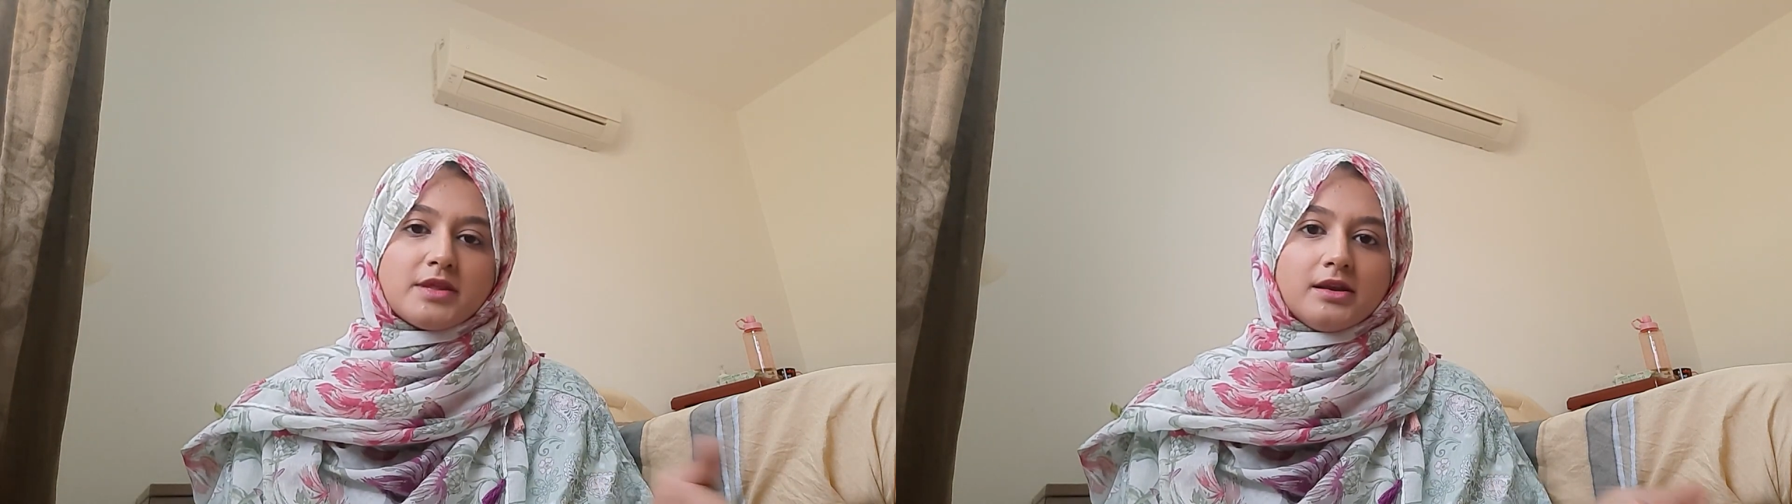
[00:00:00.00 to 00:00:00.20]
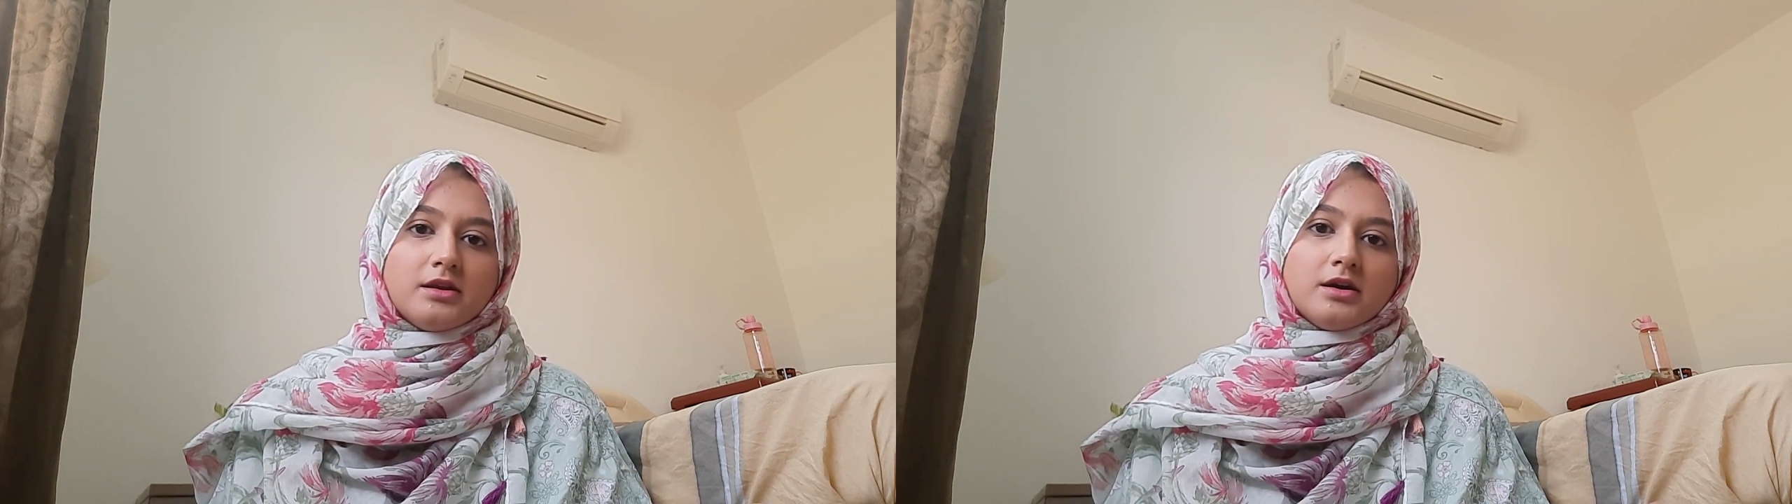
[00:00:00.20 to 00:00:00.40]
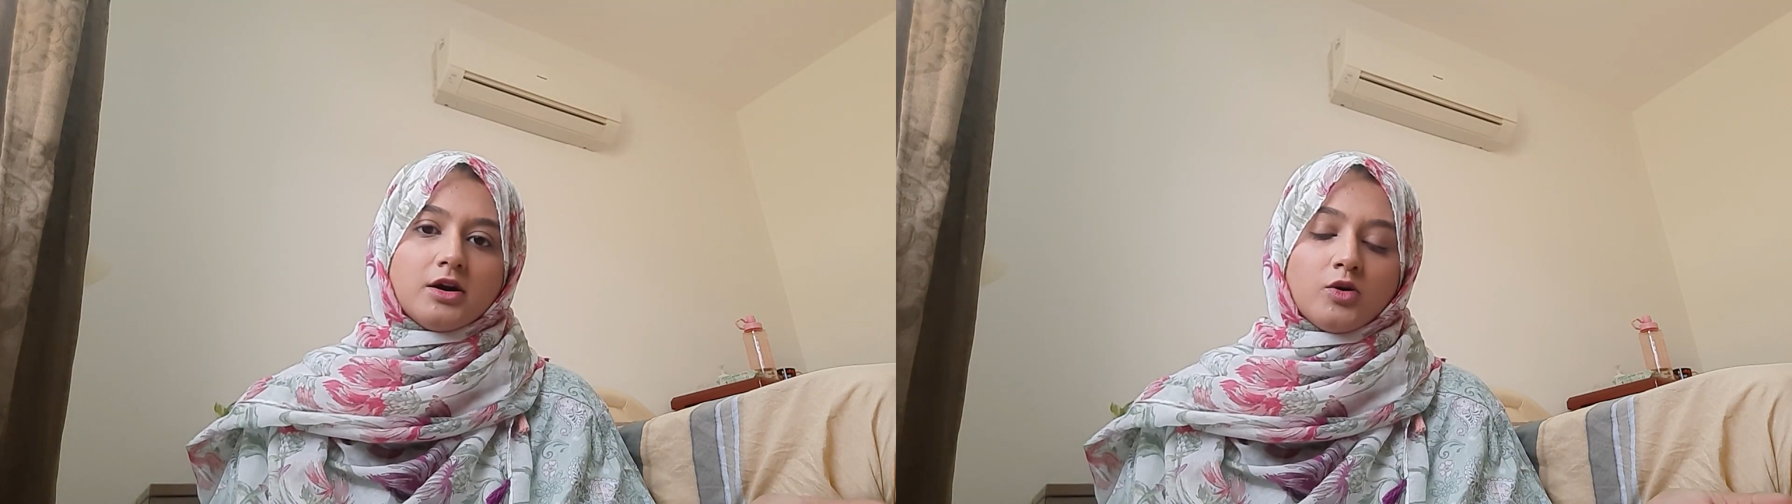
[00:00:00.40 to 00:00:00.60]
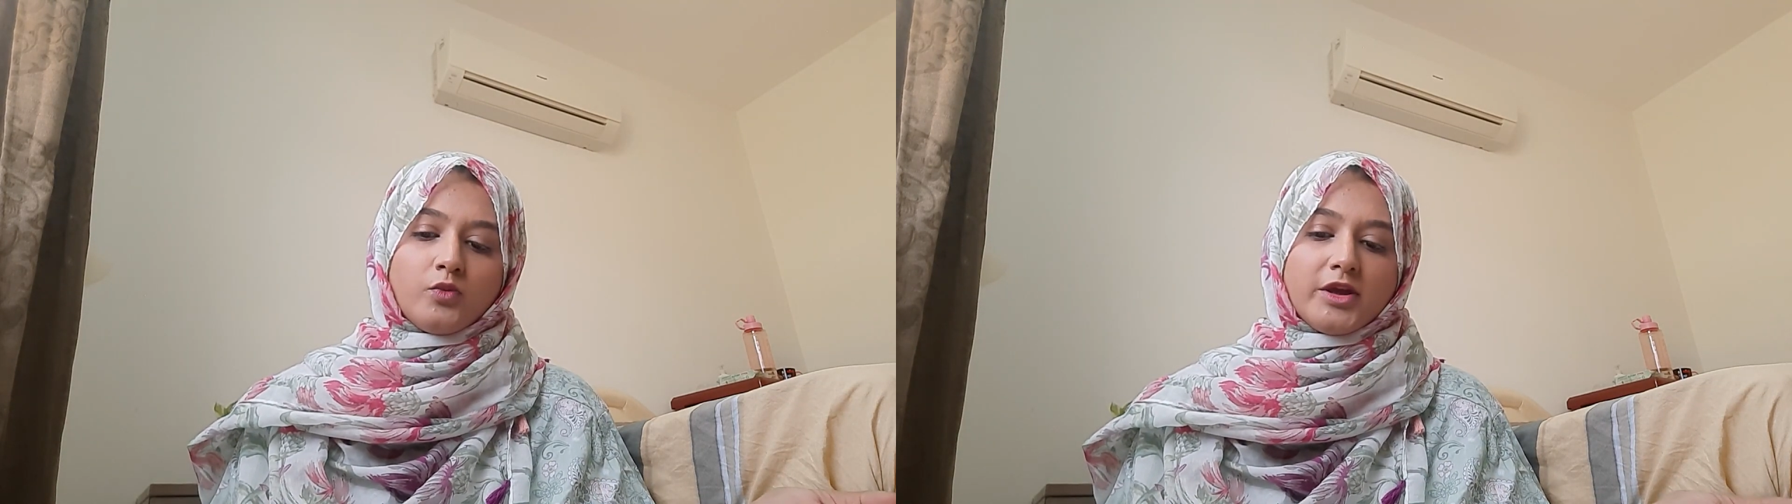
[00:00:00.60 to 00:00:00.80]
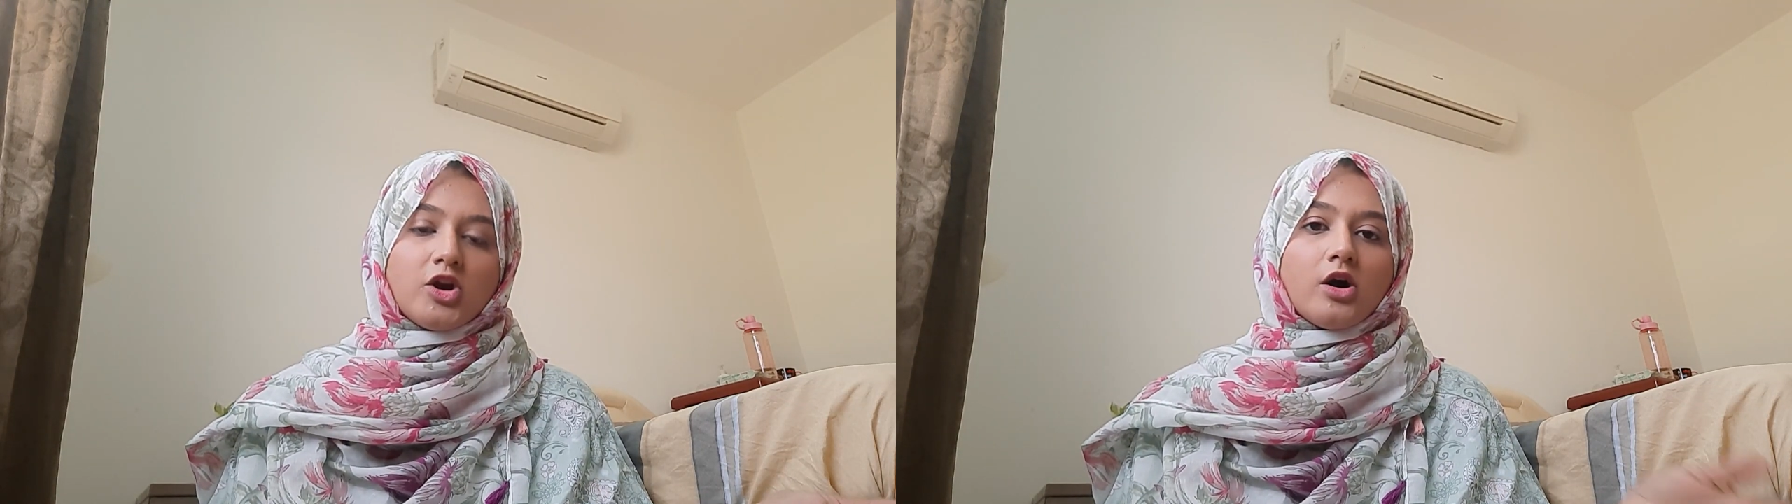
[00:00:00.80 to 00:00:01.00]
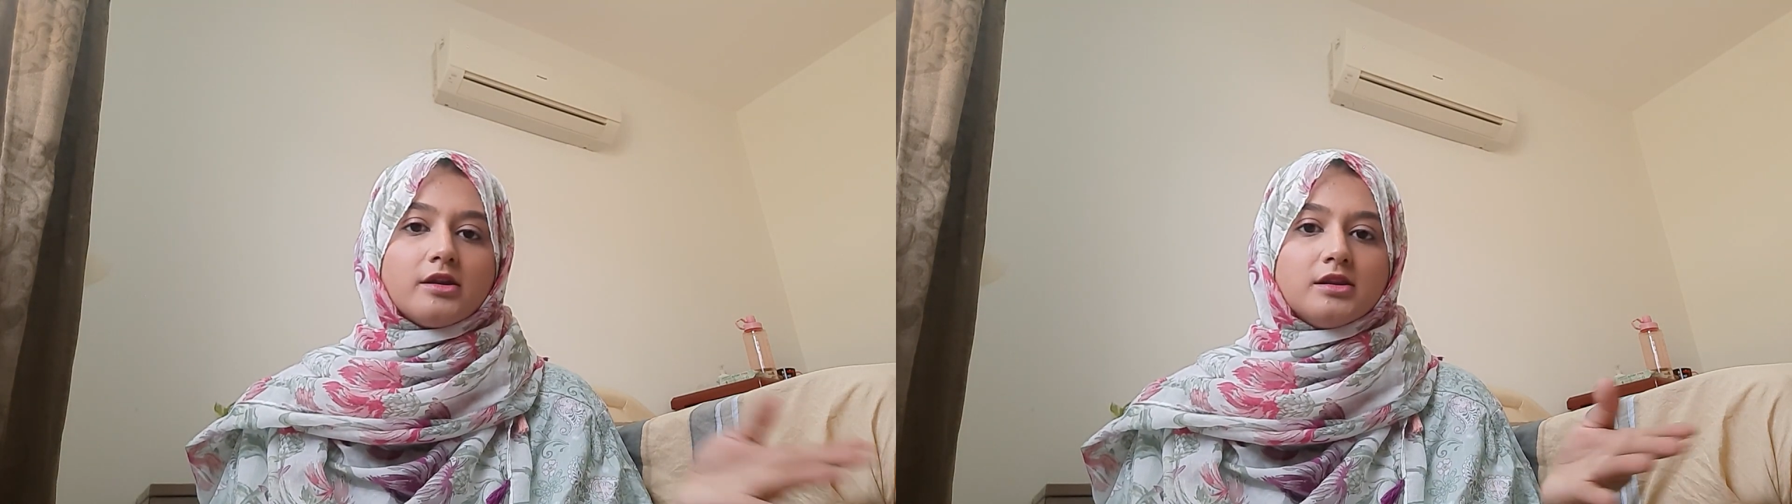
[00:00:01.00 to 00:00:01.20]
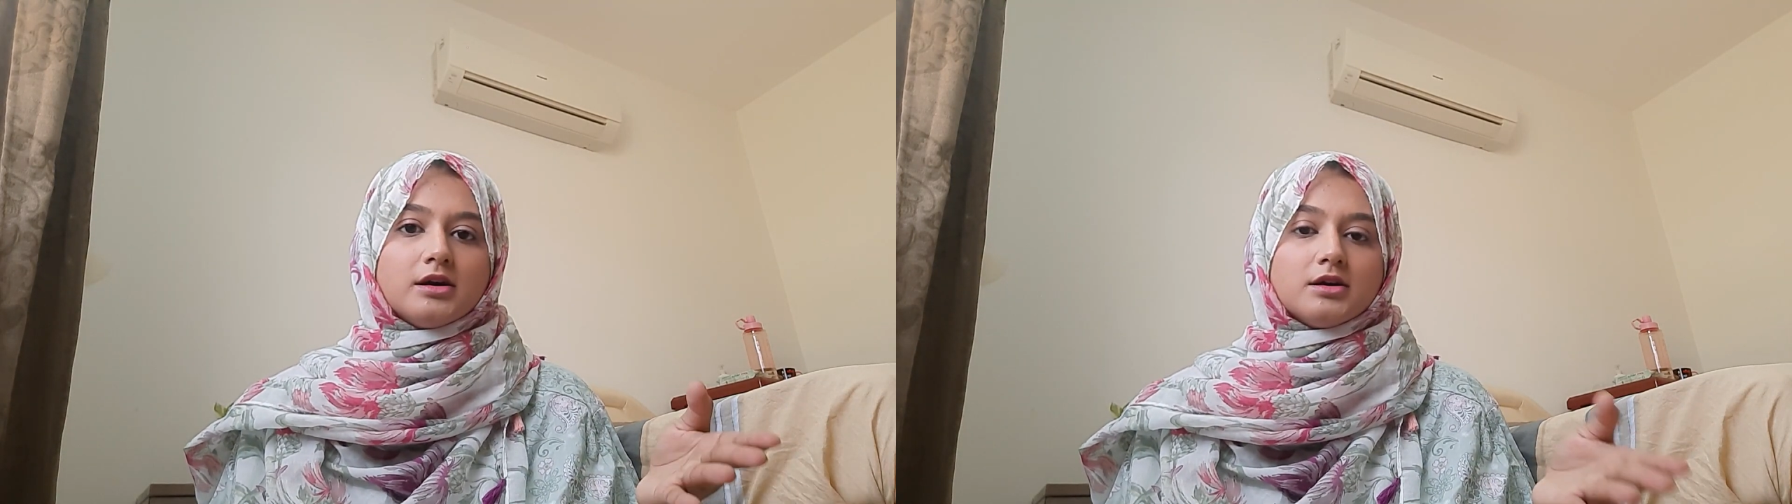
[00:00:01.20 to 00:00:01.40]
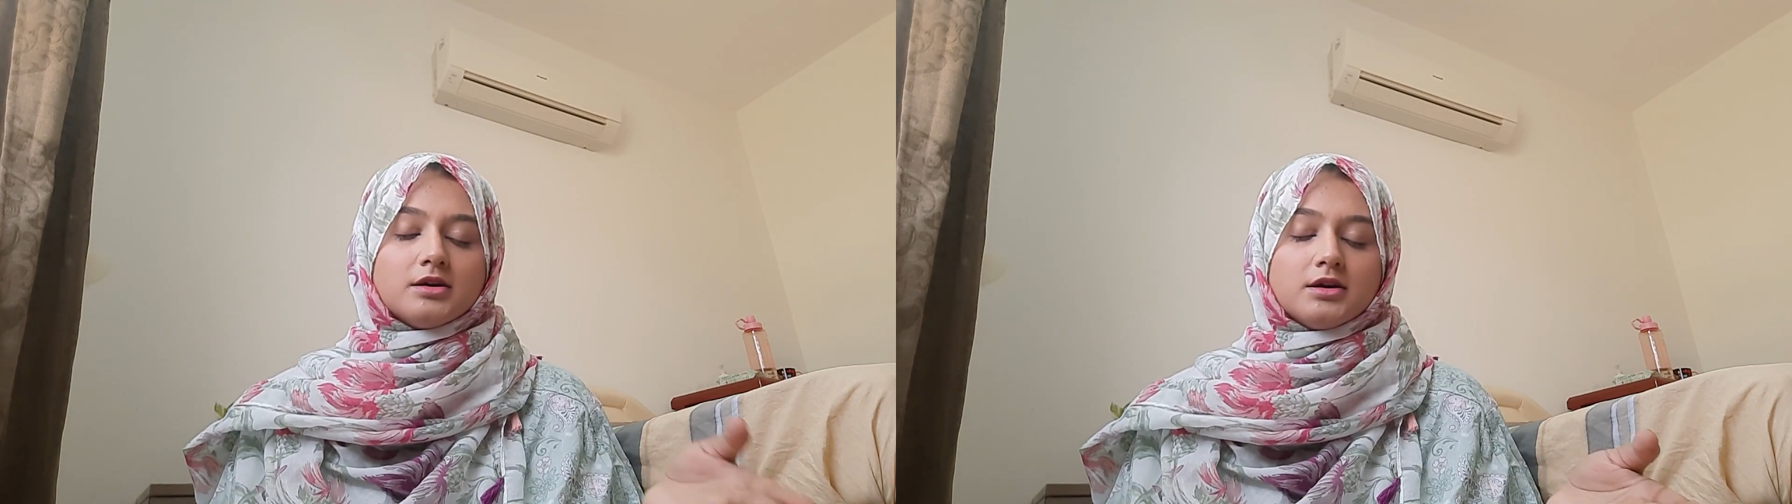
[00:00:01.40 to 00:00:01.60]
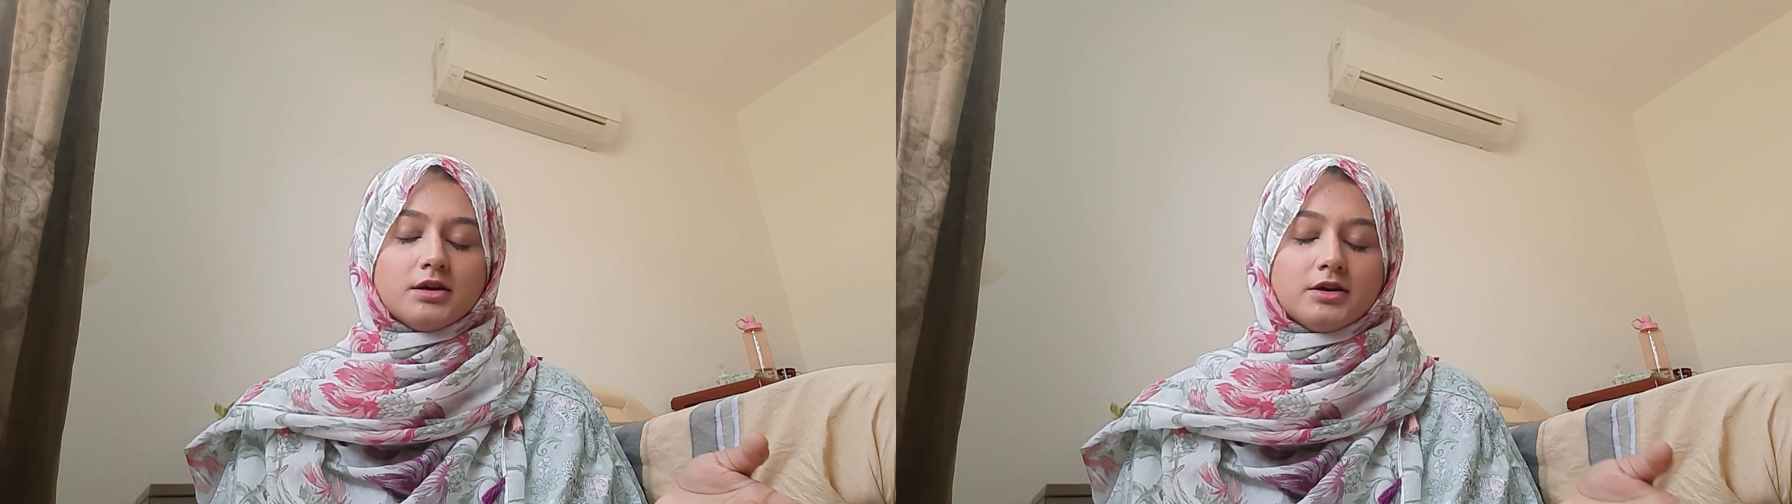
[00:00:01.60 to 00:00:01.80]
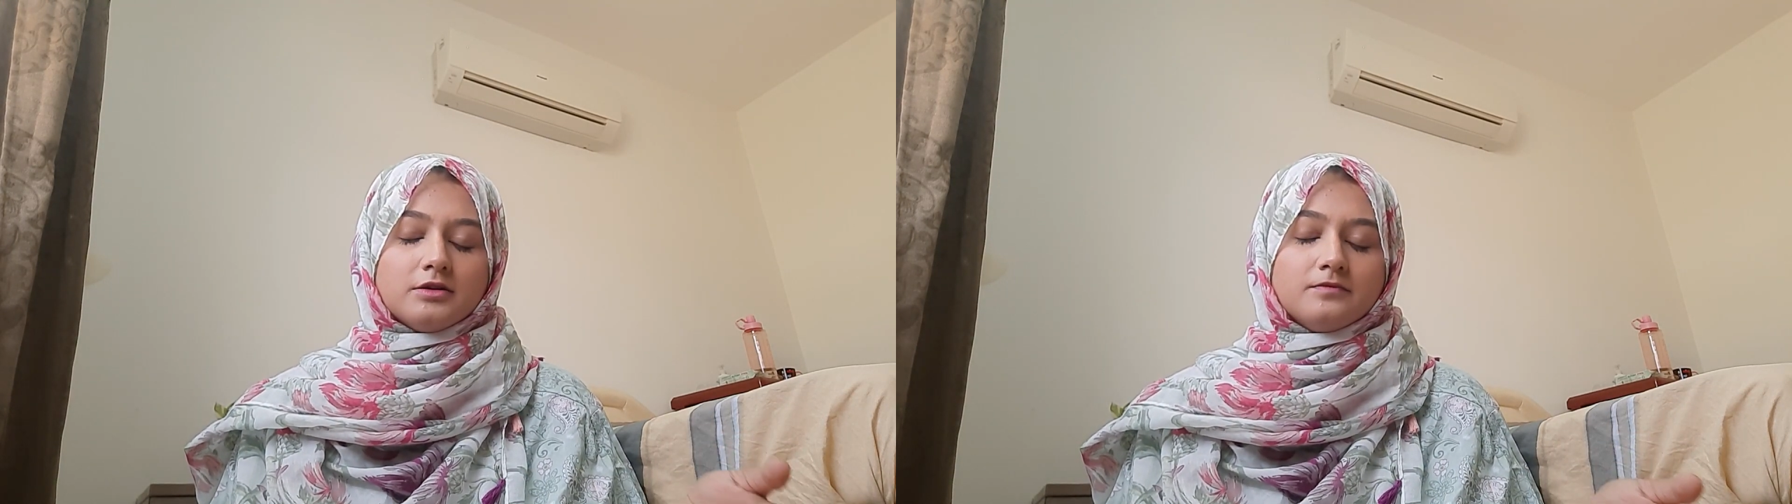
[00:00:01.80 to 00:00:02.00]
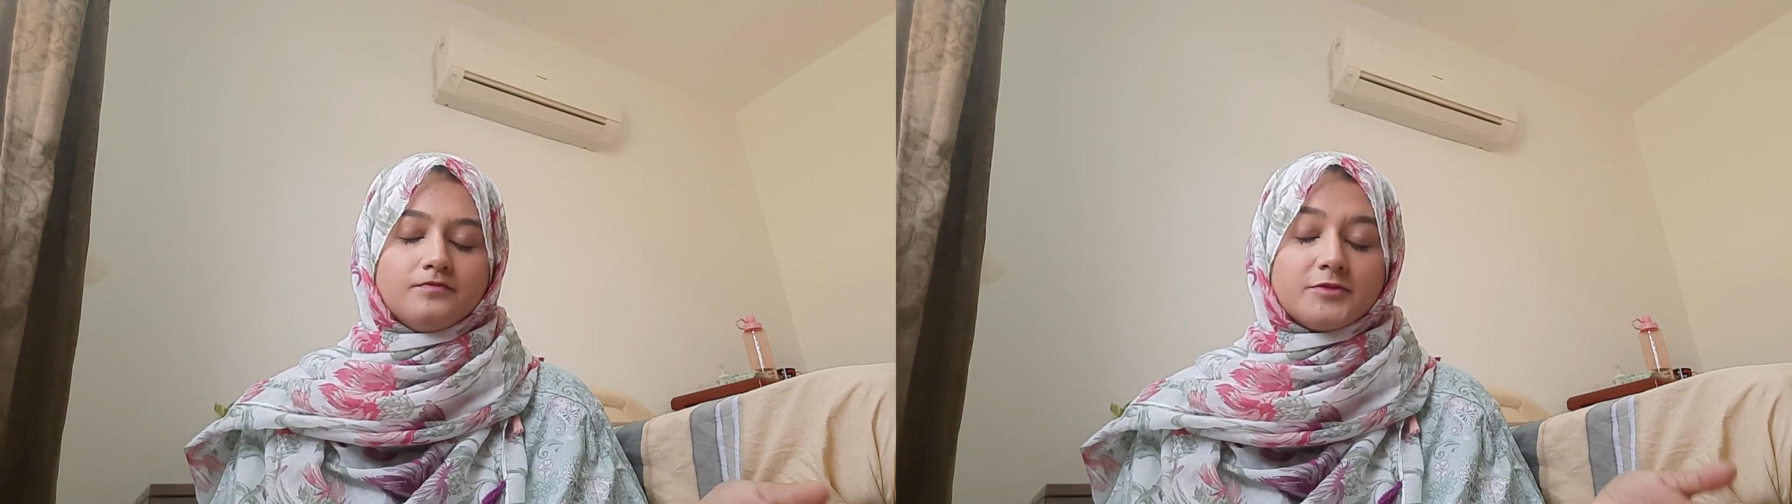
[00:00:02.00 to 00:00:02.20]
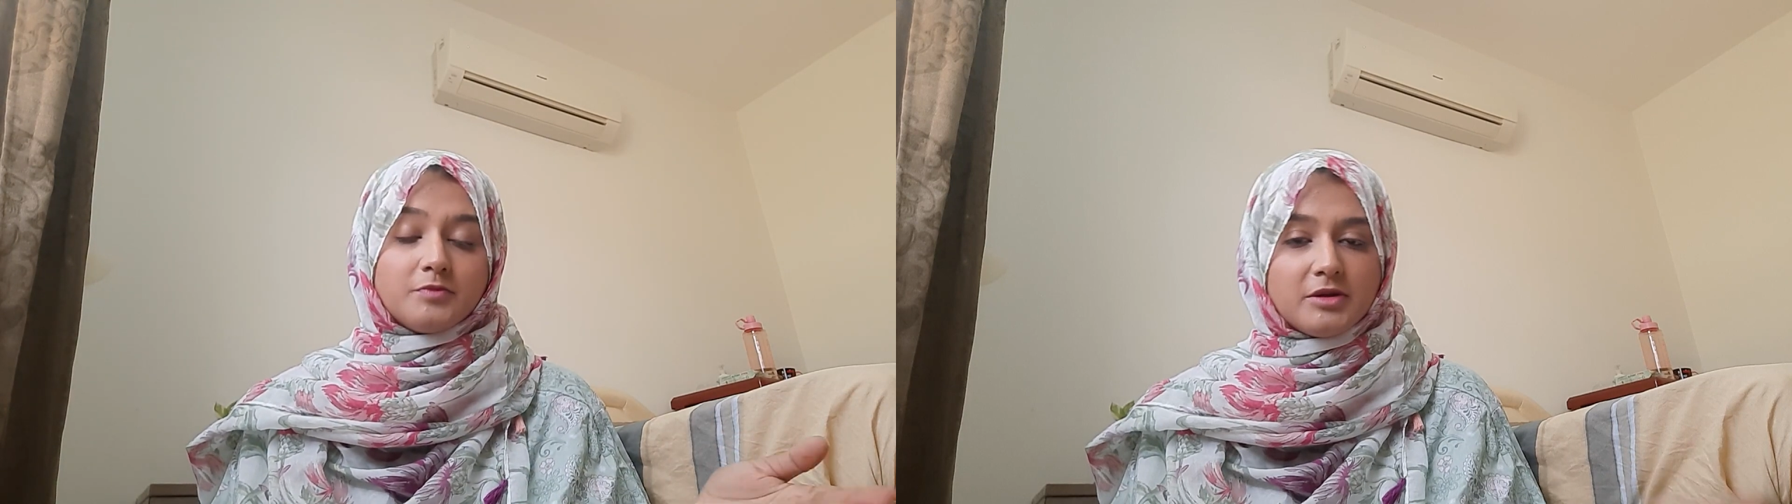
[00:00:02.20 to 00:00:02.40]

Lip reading: and we got the